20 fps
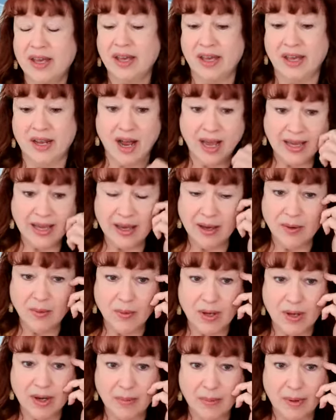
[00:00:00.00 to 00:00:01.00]
And I get
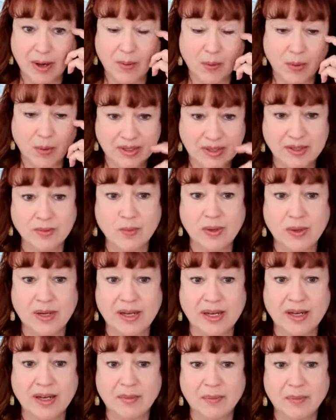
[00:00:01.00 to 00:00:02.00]
one about once a
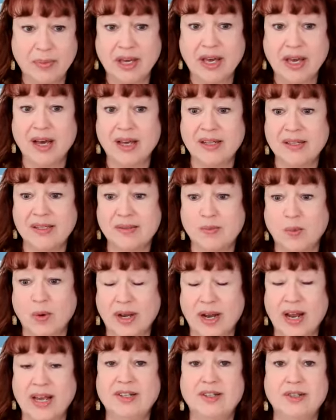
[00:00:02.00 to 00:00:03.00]
week, because
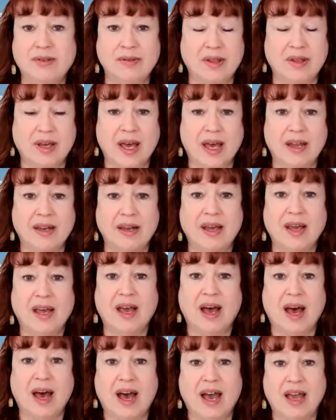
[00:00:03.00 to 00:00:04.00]
when I do that,
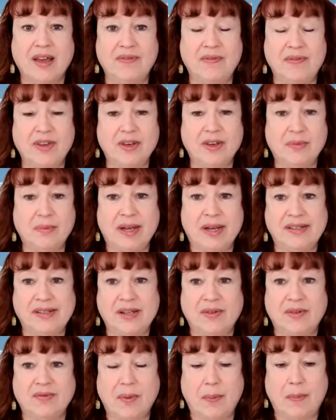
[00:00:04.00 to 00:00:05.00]
I feel
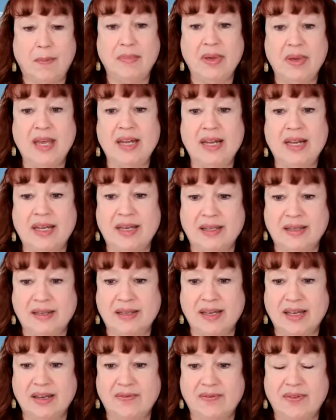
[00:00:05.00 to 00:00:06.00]
myself
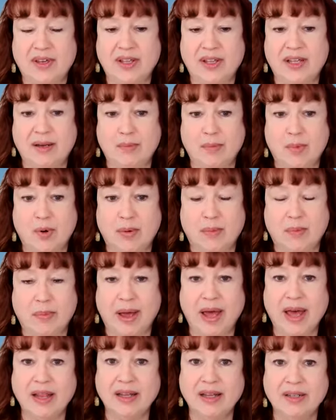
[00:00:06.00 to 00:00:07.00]
immediately feeling more
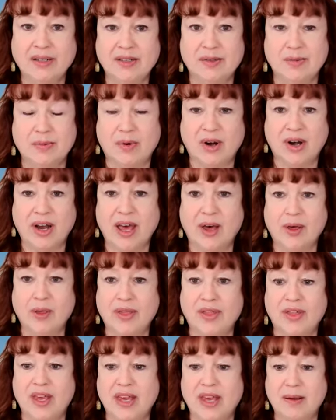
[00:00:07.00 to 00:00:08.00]
balanced, more
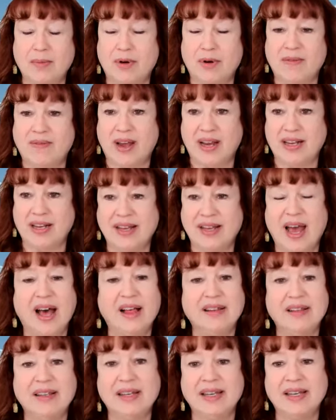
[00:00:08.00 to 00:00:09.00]
healthy, more
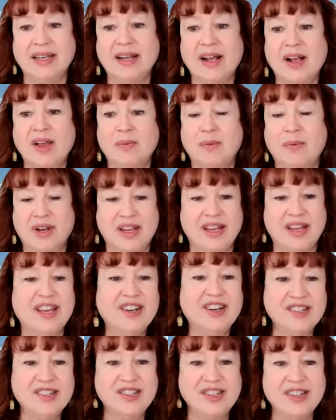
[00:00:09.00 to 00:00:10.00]
vitality, more
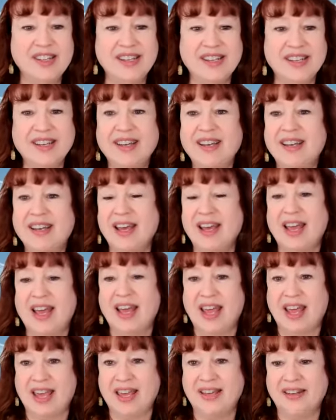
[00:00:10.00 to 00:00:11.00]
energy.
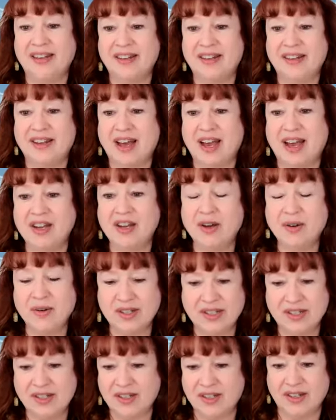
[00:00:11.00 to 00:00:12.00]
And I know
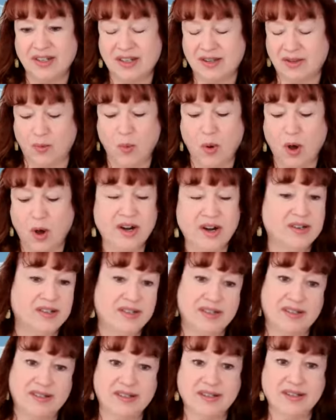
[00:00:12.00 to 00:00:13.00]
the water's
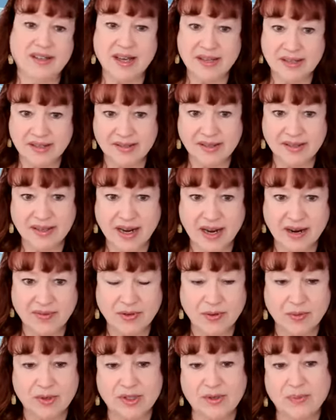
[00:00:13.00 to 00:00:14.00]
disgusting
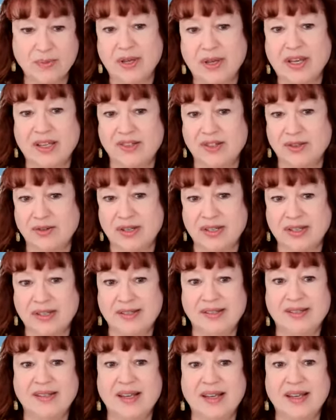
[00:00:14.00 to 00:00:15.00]
afterwards, because you can
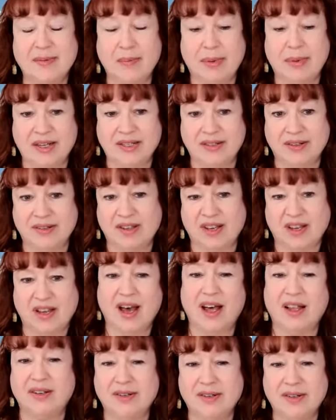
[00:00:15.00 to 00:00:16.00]
see based on the
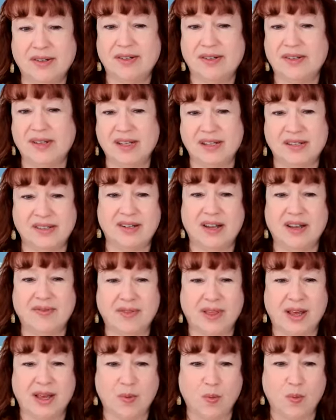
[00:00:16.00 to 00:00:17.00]
colors and
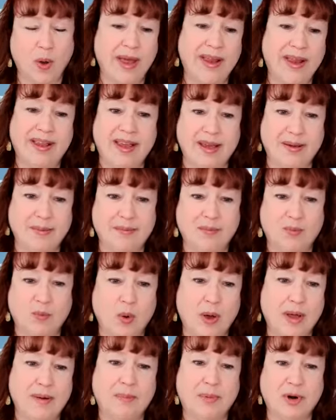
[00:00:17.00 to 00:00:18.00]
stuff, like what
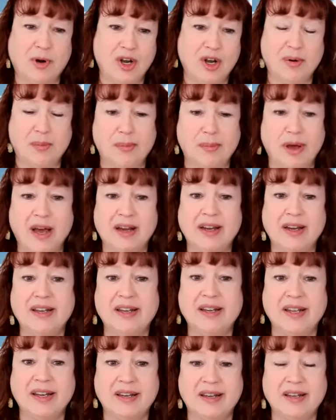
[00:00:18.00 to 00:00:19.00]
part of your body
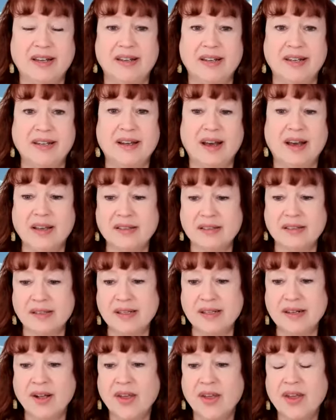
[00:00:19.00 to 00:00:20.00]
needed
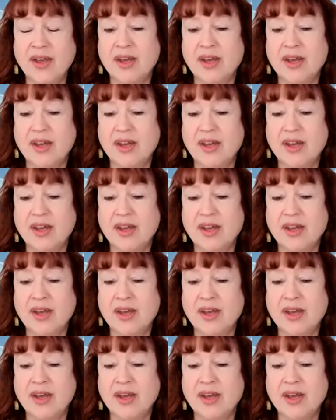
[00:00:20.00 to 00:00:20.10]
detoxing.